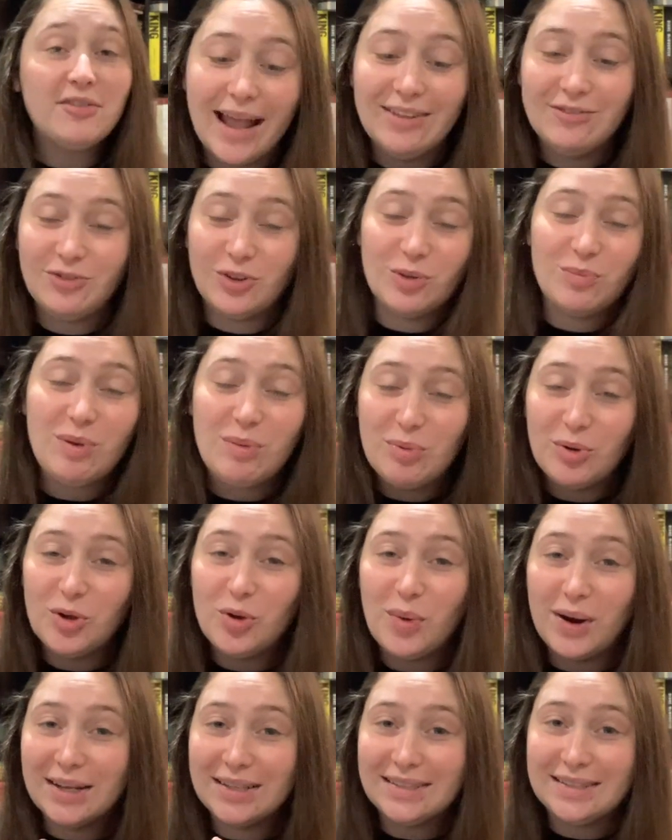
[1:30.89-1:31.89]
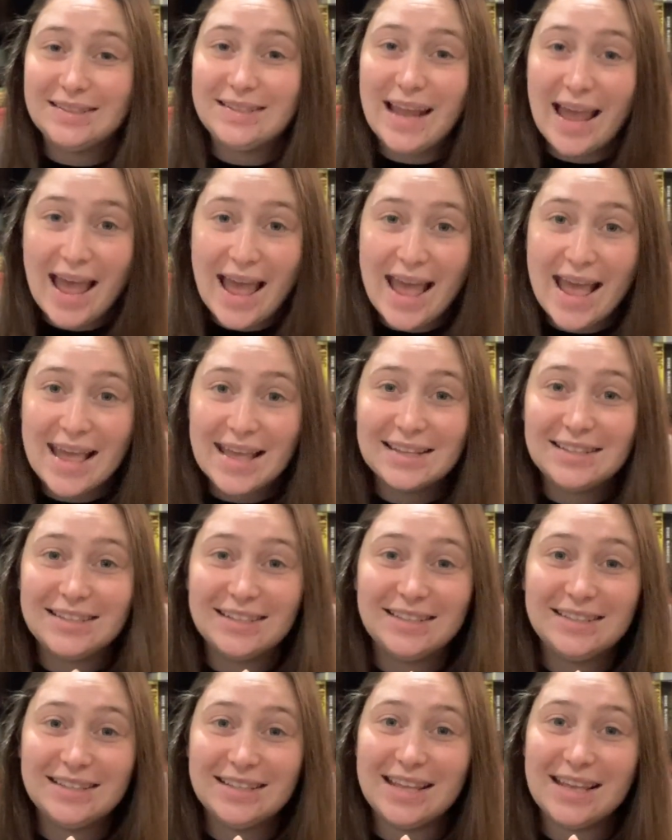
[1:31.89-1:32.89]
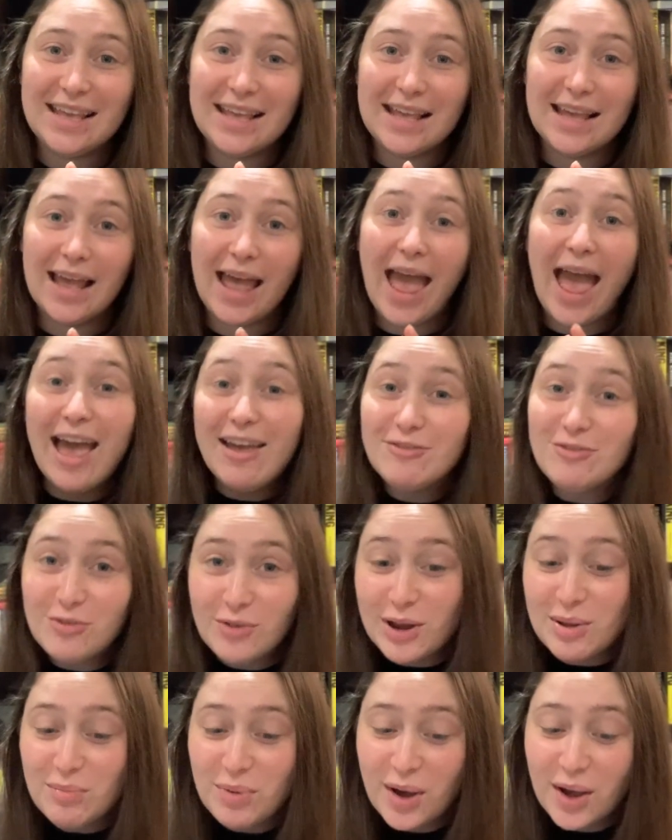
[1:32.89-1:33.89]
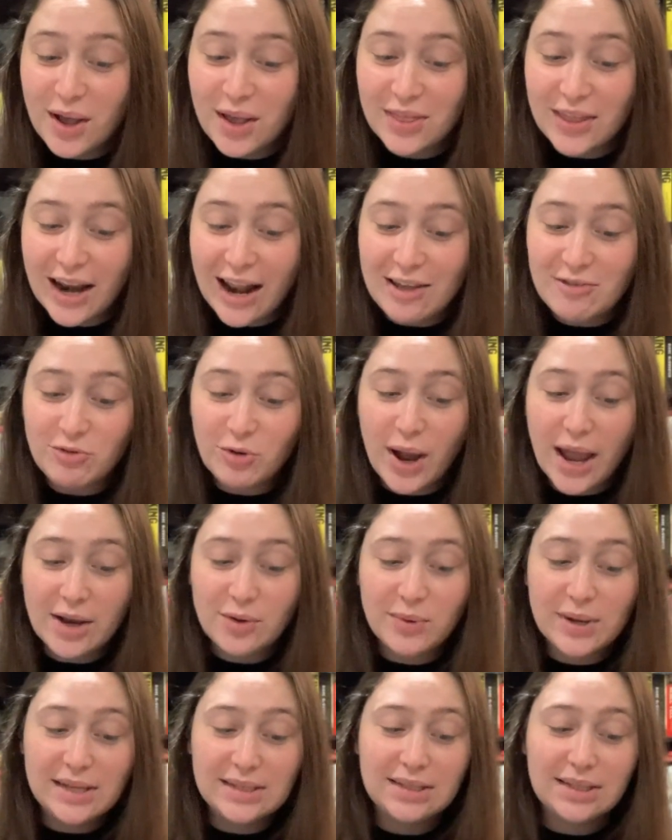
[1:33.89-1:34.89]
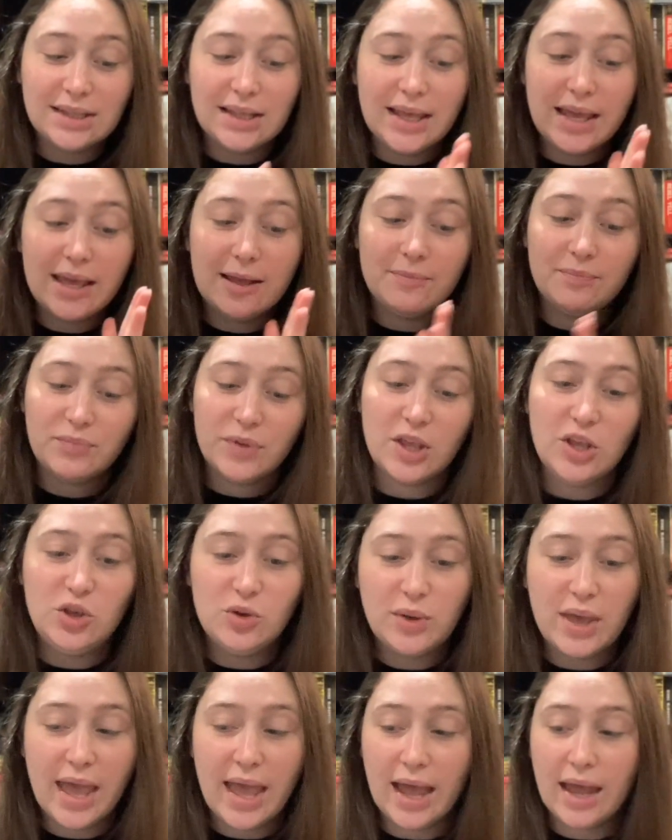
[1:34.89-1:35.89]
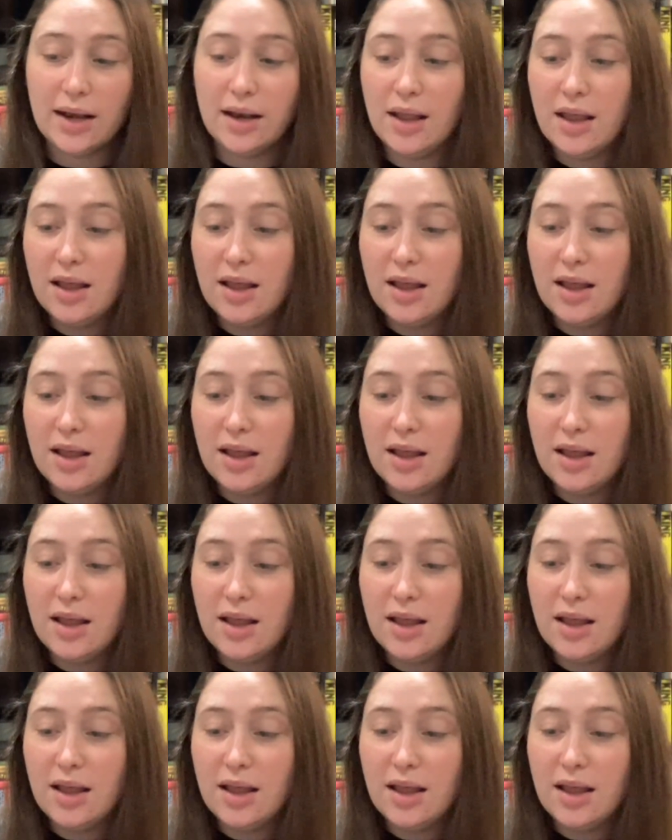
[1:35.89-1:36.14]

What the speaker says: And for the people who want to stay to see every book that I've read recently, you can.